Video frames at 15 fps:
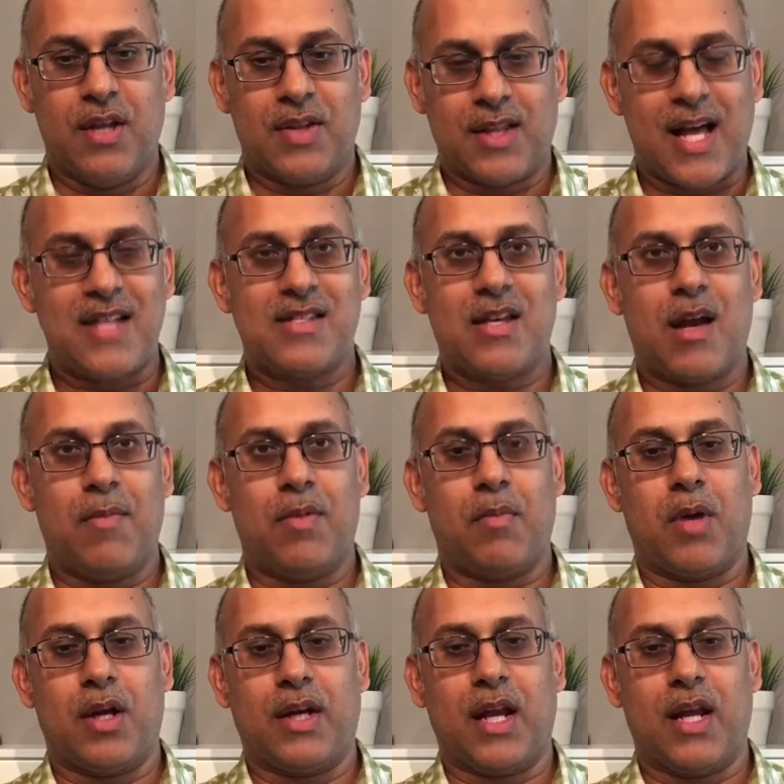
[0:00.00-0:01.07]
The last time
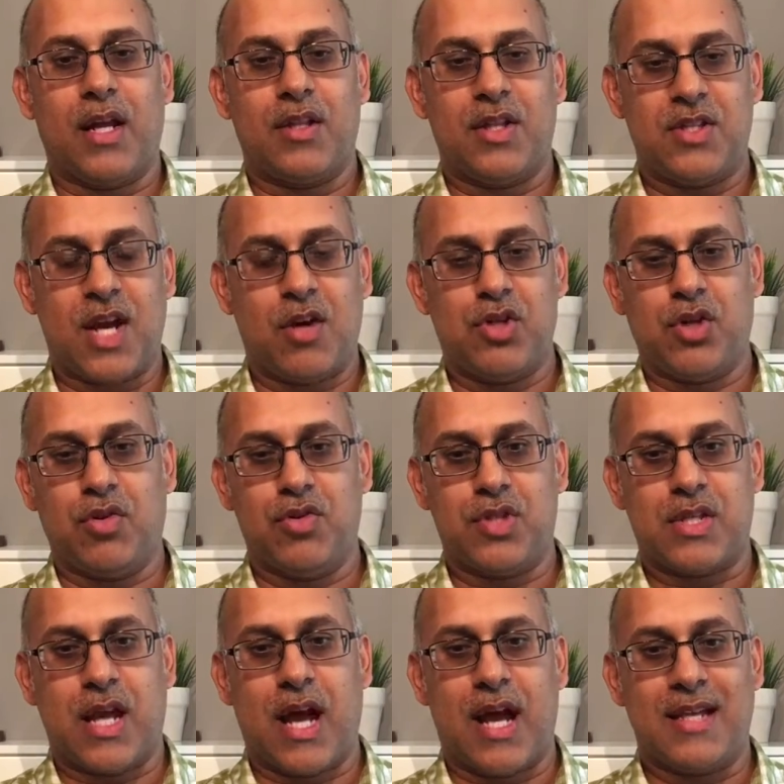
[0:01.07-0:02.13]
the Dow Jones